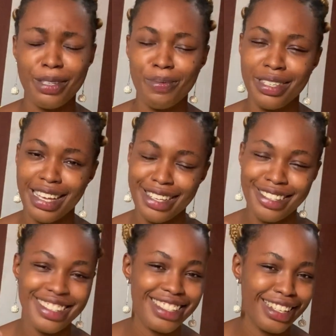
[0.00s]
Please, I
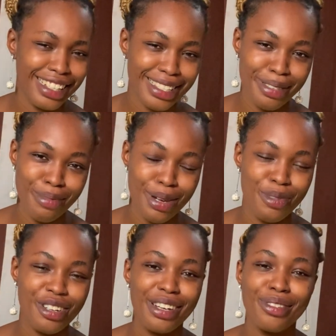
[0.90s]
studied anatomy. I'm
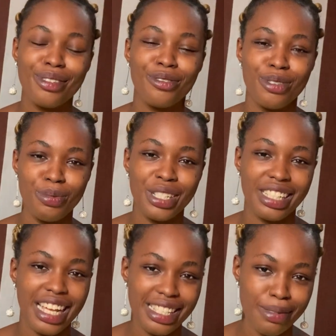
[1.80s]
a graduate of human
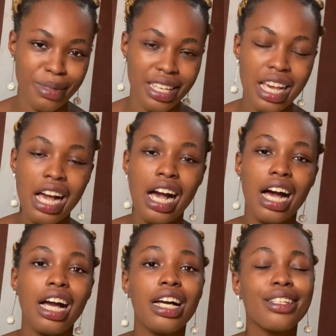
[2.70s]
anatomy,
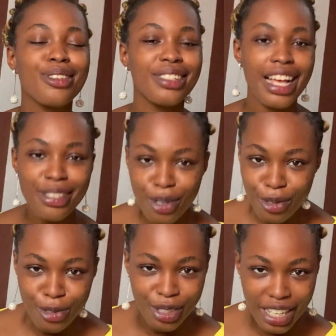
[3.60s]
and so that's all
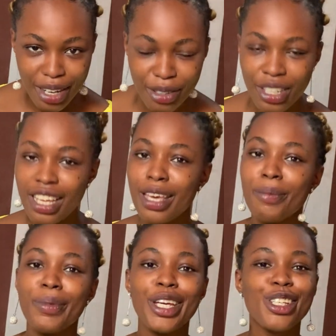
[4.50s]
for now.
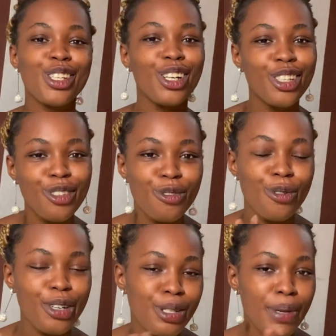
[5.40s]
Make sure you've
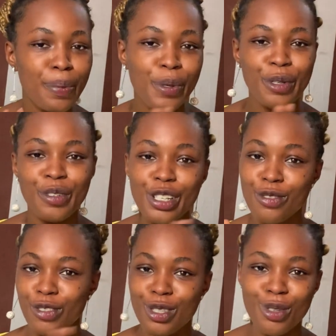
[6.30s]
watched my previous
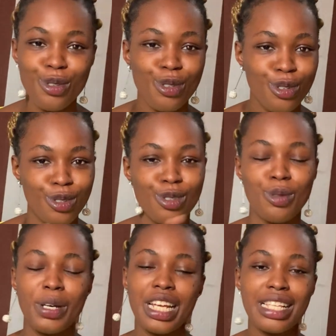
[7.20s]
videos on
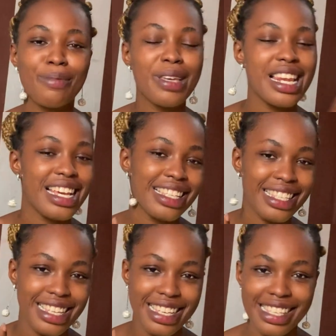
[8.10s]
some anatomy
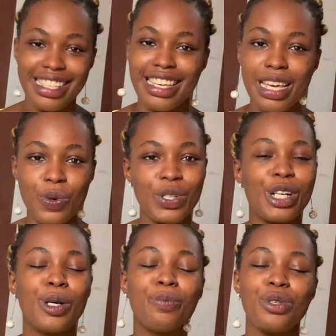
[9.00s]
lessons. It will
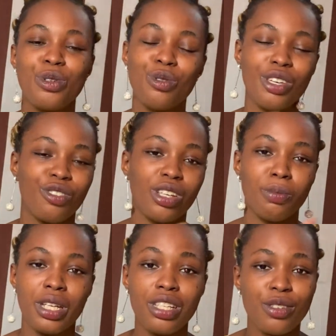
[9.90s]
help you if you're
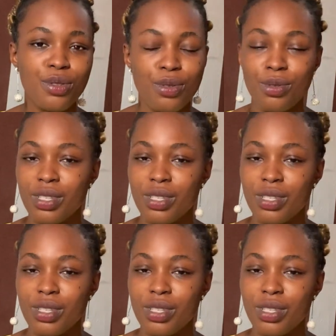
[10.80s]
in medical school.